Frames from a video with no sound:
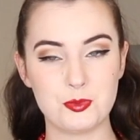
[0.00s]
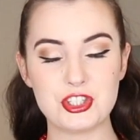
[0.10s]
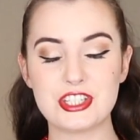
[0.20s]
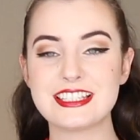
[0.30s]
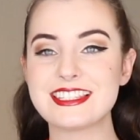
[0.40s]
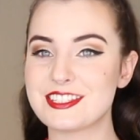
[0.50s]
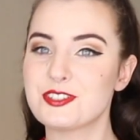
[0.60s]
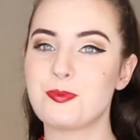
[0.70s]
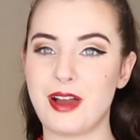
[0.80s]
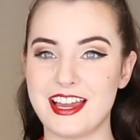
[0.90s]
which you can
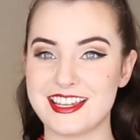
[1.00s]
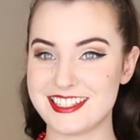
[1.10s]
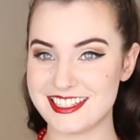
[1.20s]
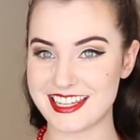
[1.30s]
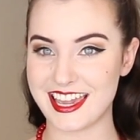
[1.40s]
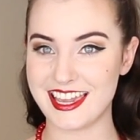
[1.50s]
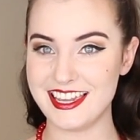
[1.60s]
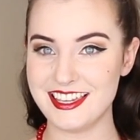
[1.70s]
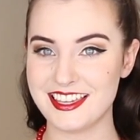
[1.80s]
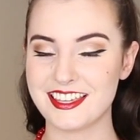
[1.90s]
still buy today.